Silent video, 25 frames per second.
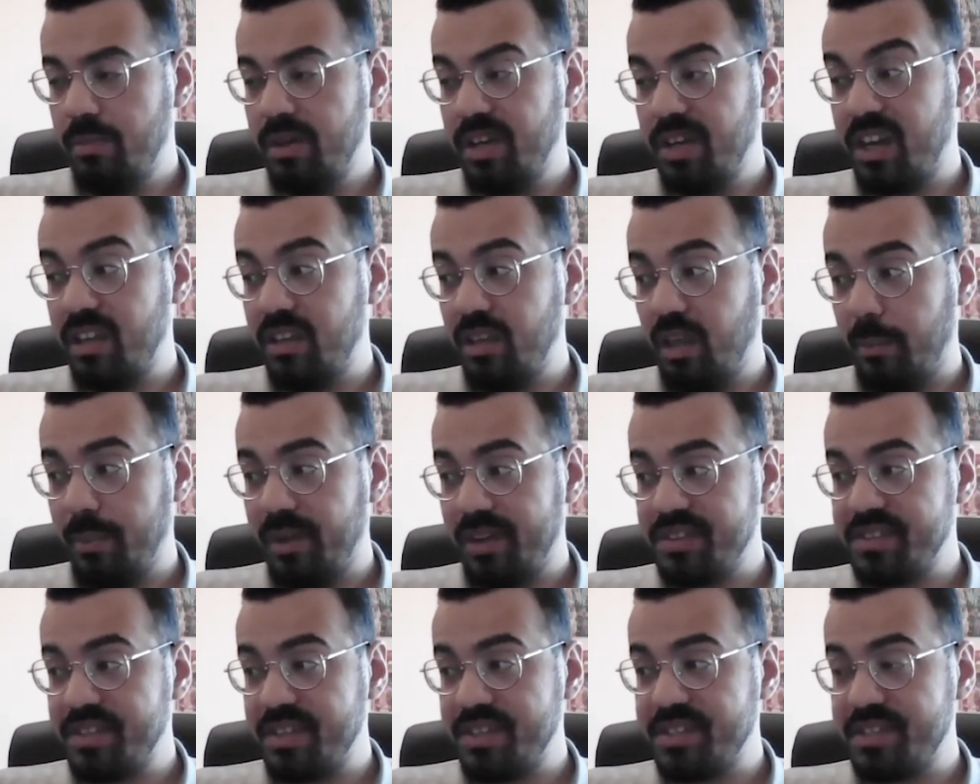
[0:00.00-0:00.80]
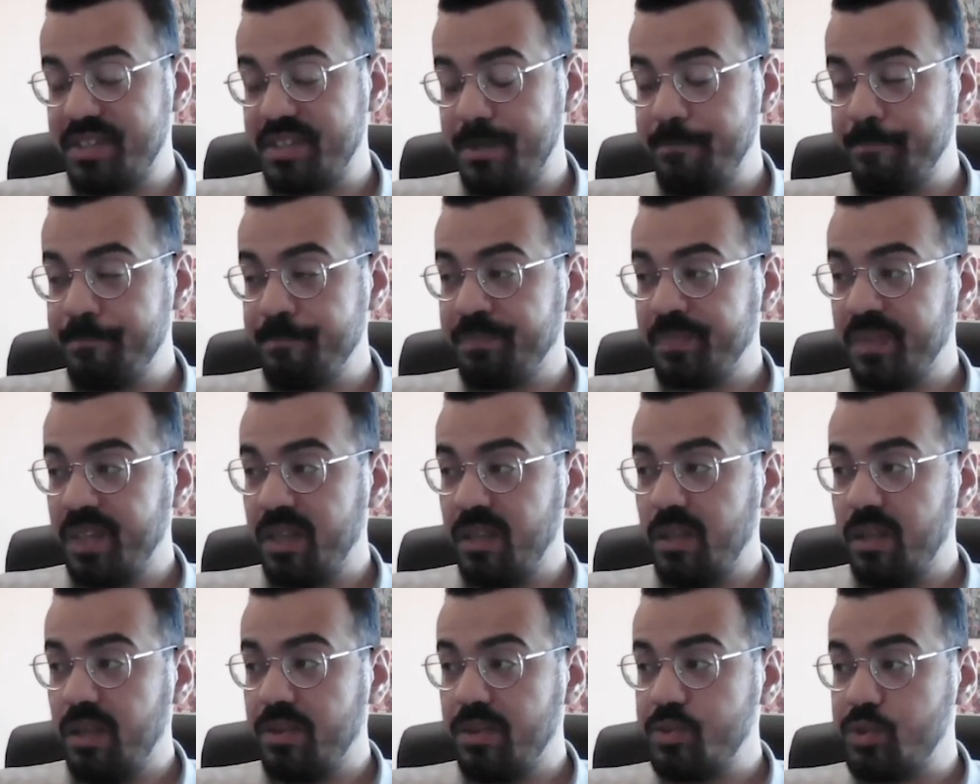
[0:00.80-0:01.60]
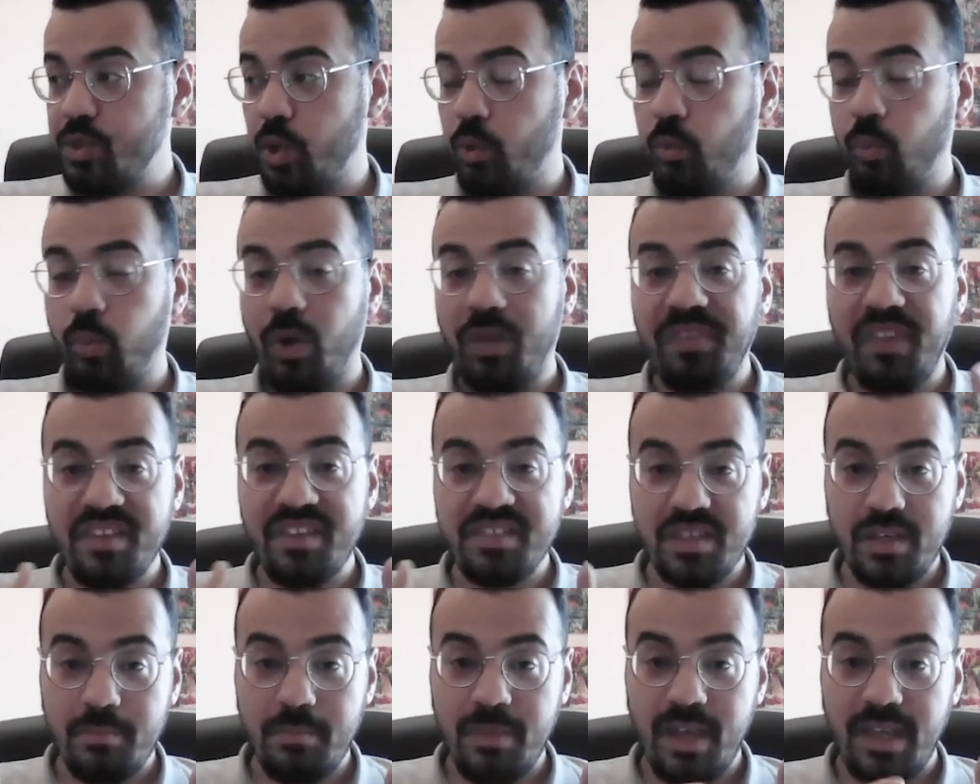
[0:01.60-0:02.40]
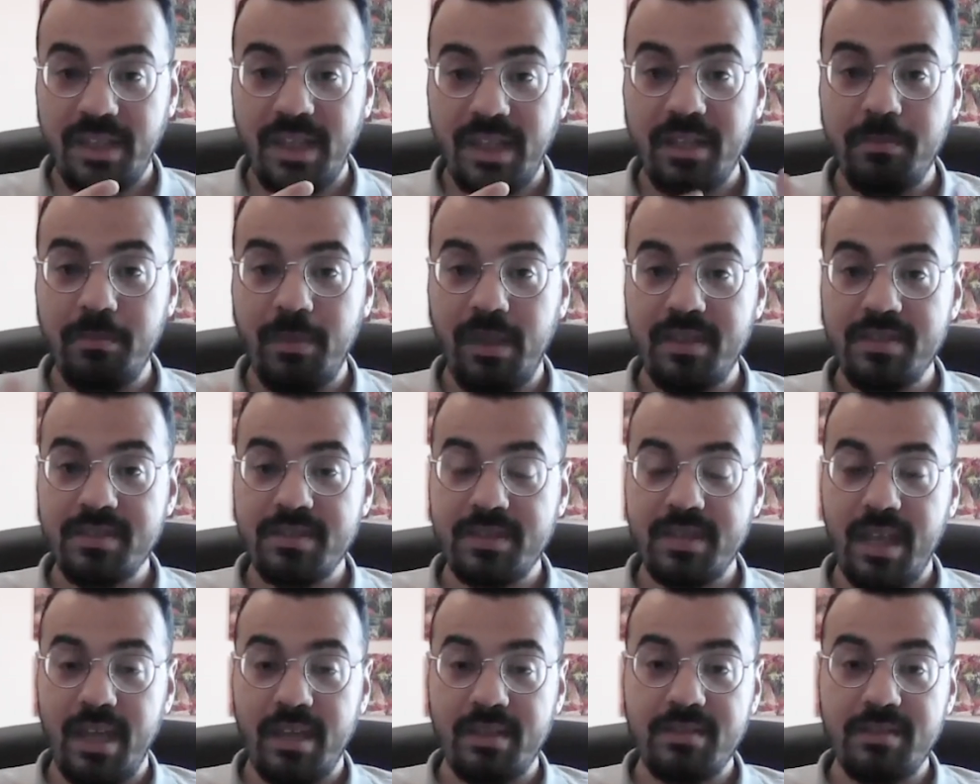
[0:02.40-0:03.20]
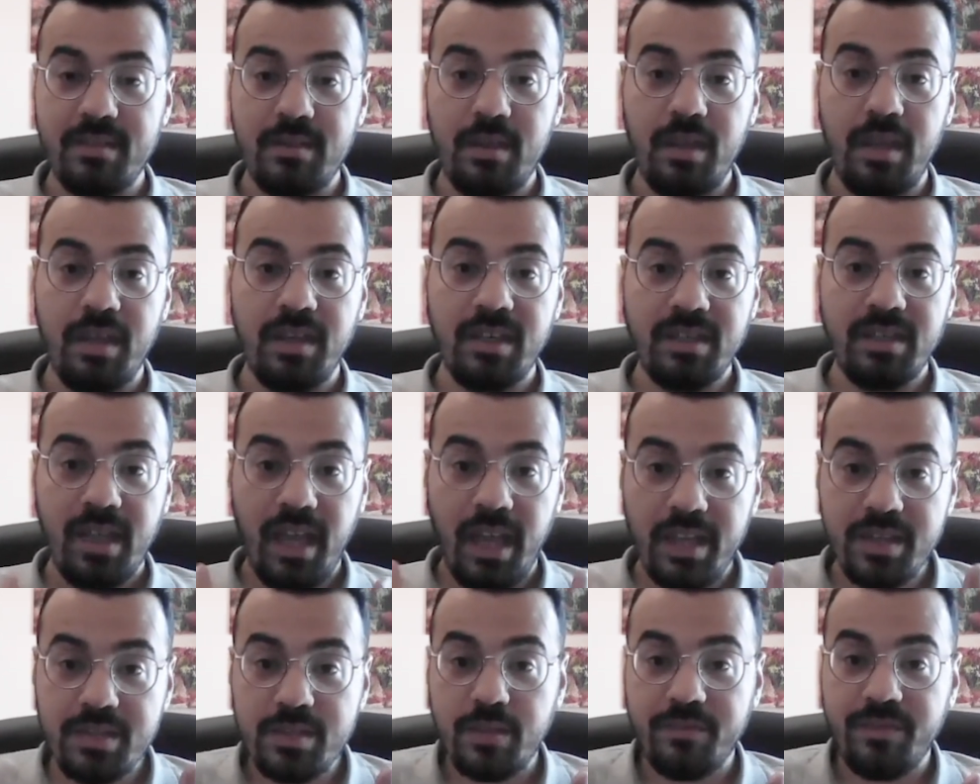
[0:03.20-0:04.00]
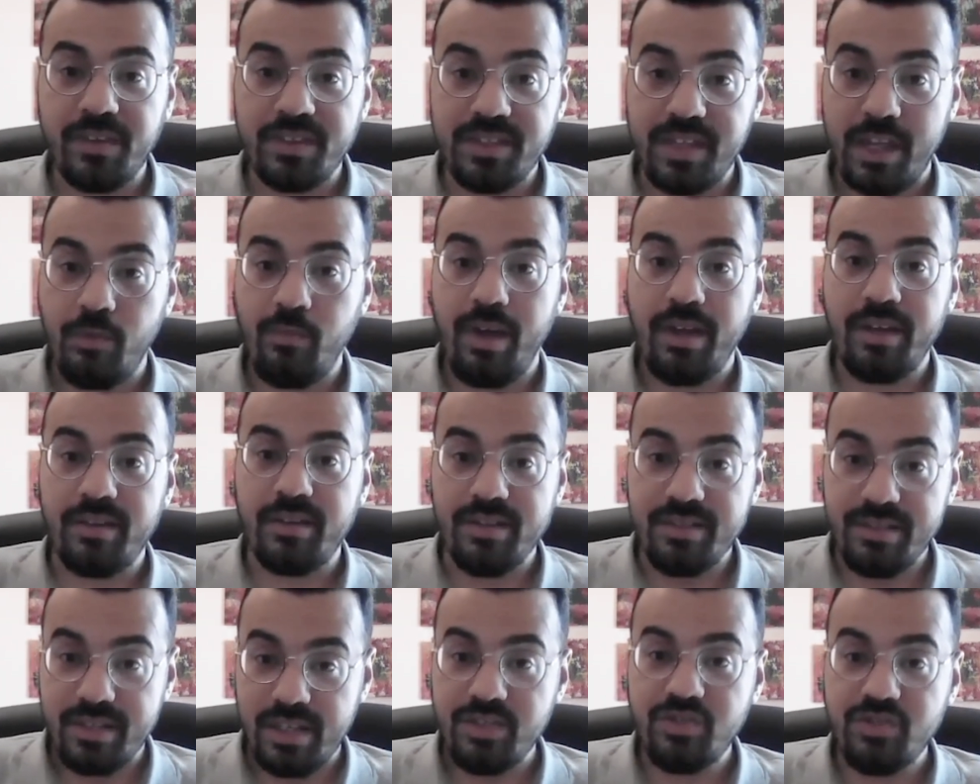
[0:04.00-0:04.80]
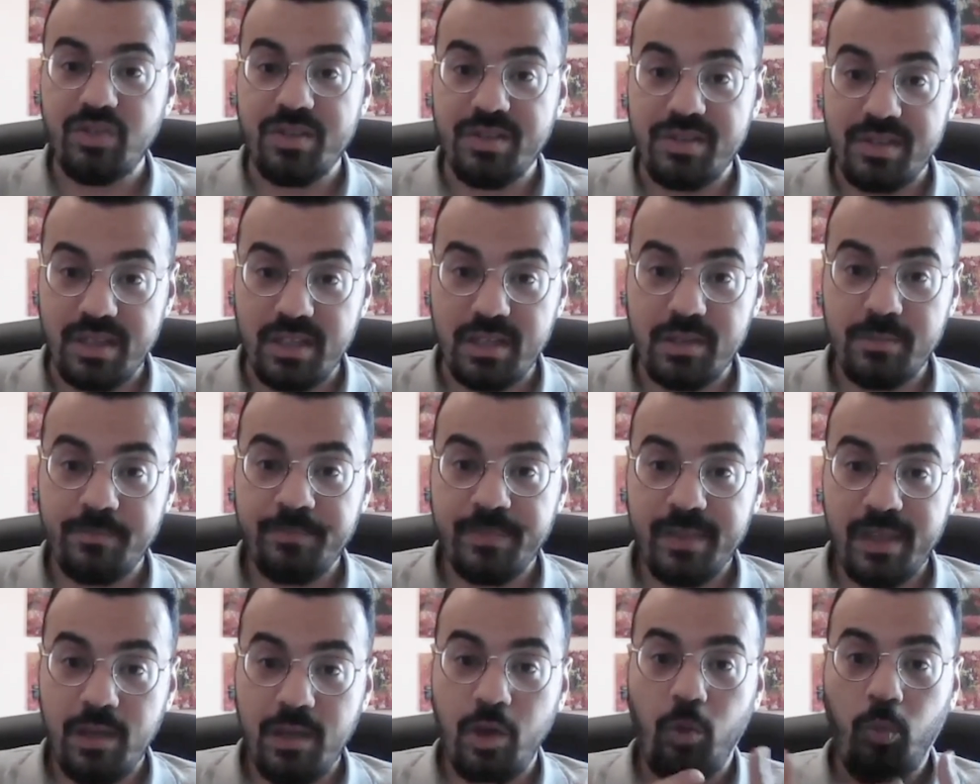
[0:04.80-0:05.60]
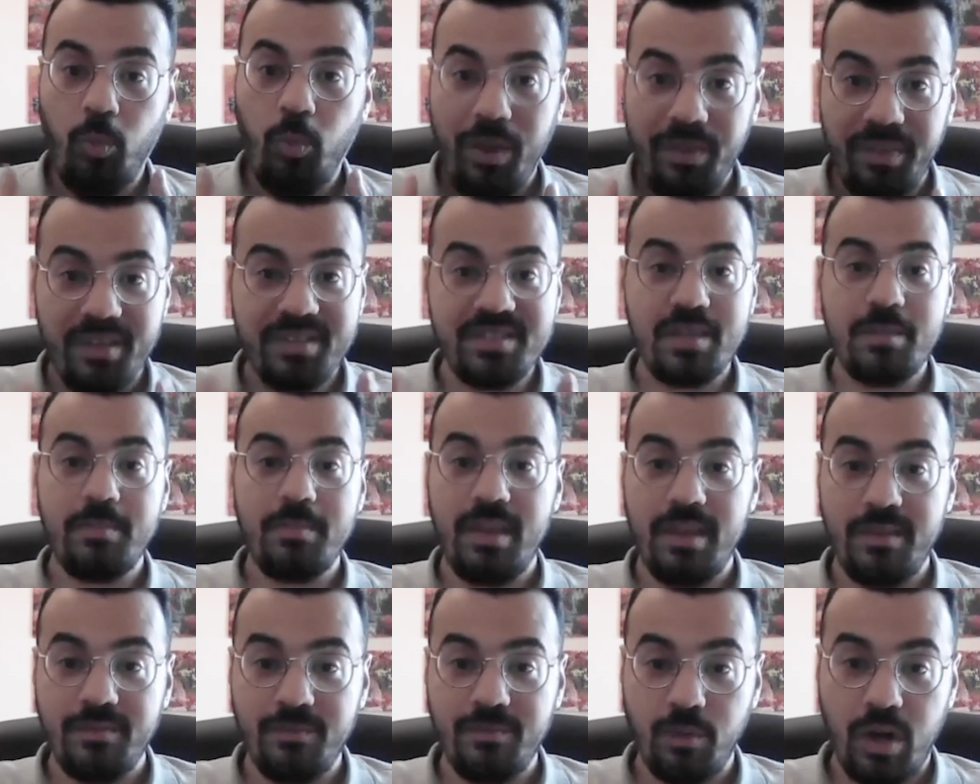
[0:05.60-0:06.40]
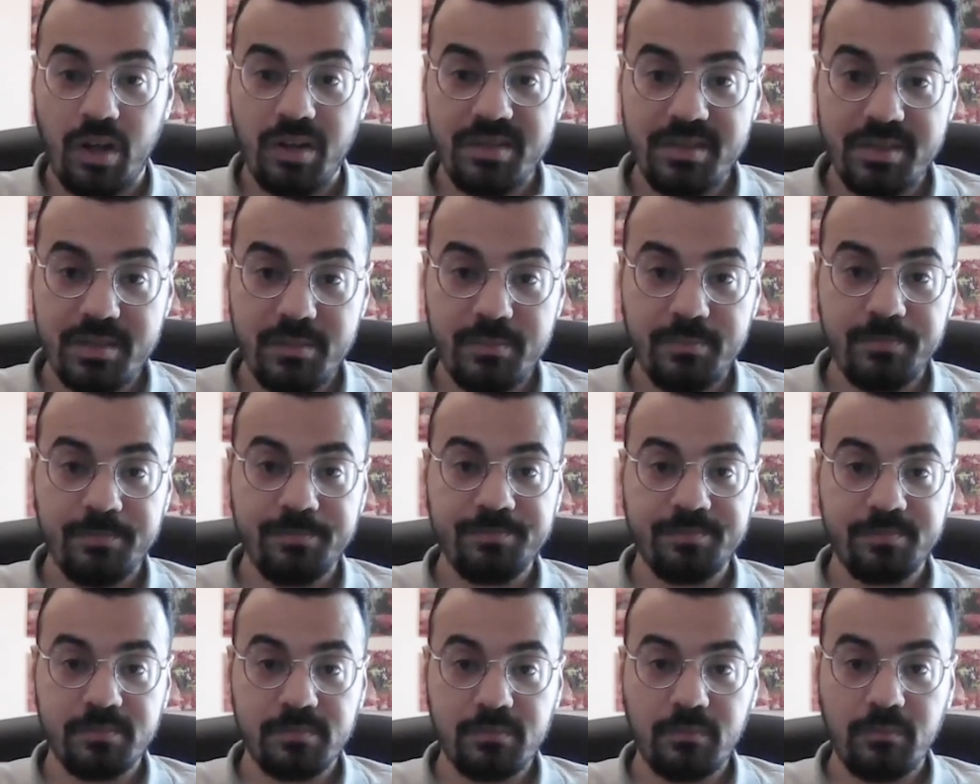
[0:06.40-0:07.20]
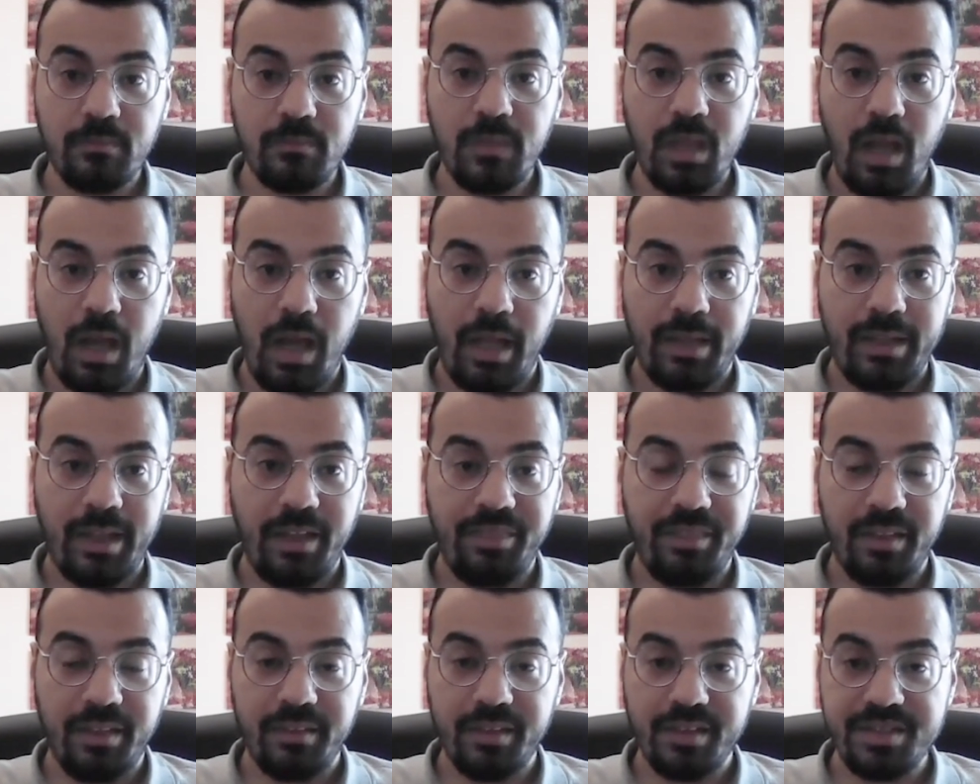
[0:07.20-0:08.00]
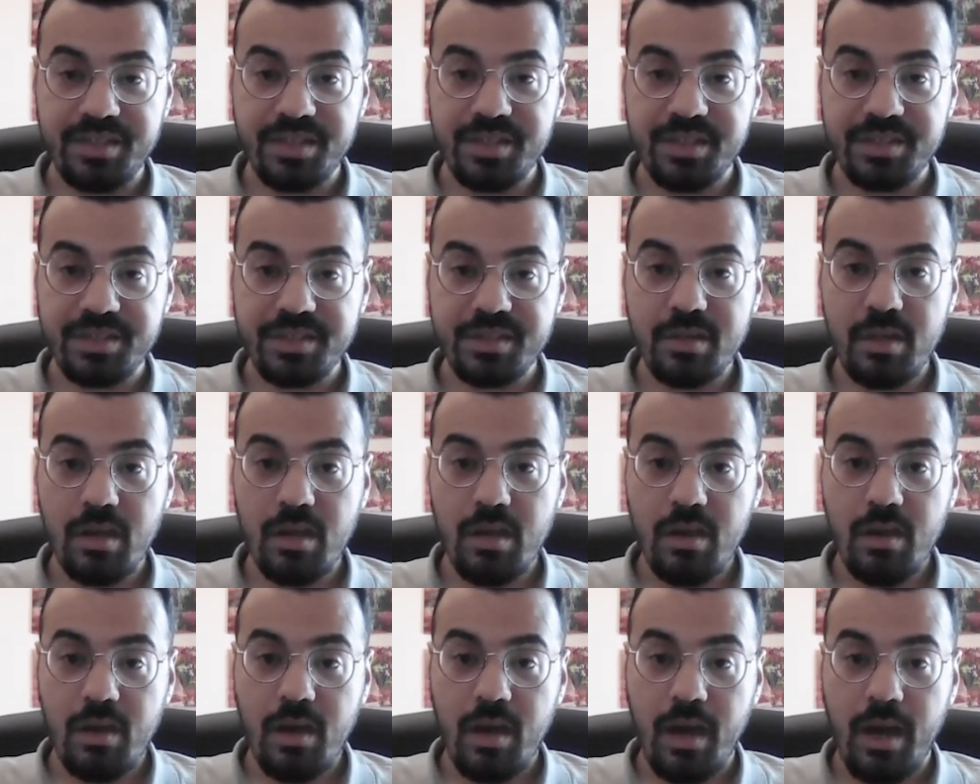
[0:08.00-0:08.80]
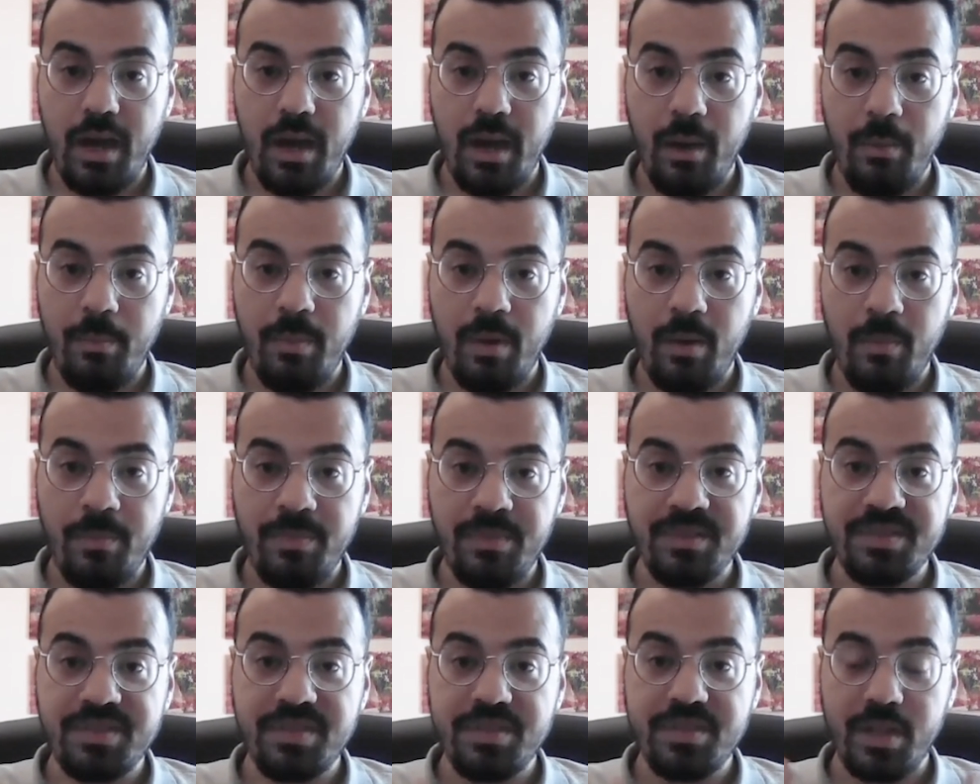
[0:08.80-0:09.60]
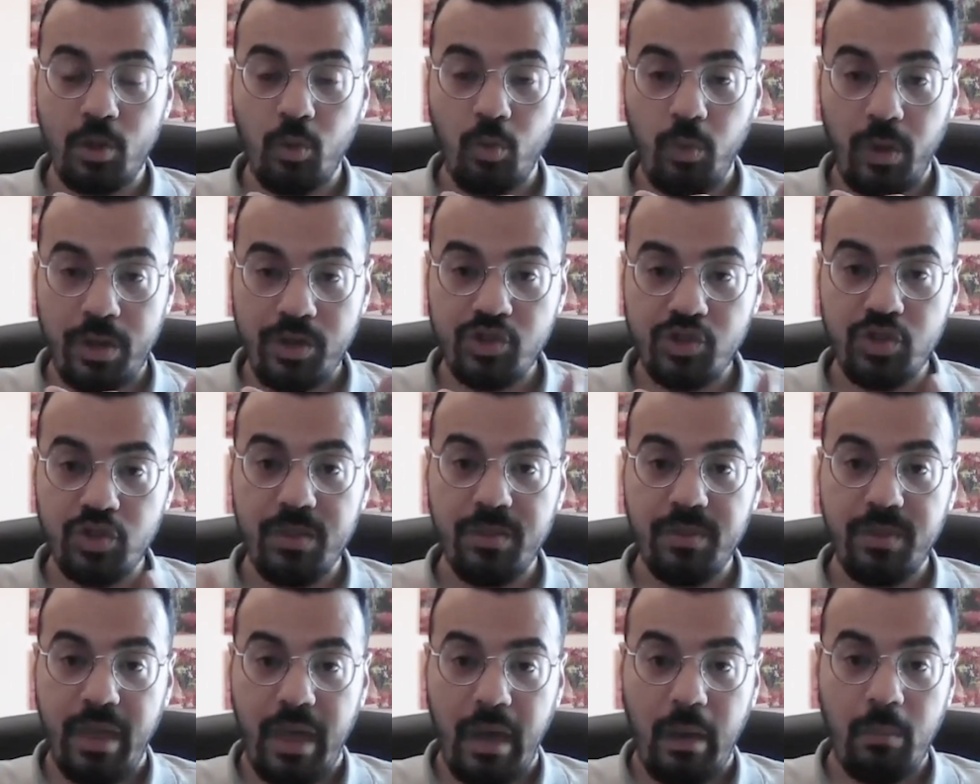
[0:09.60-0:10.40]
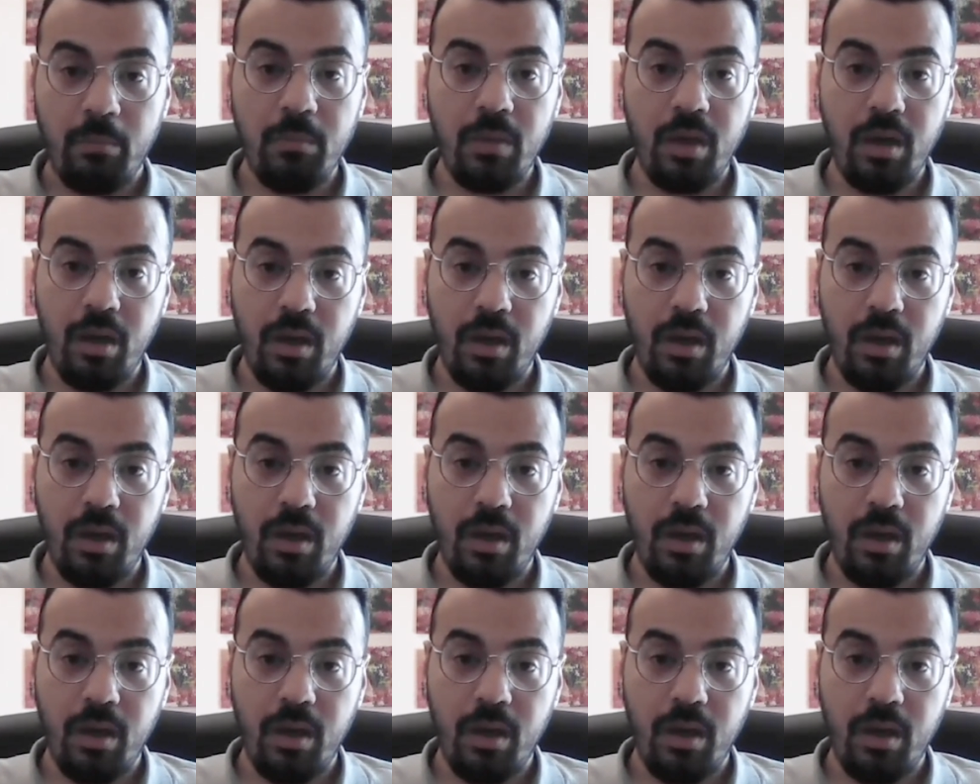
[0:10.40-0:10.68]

economic system. So what does it mean? It means that in case of a Taiwan contingency, what does it mean for us? And I think this is the question that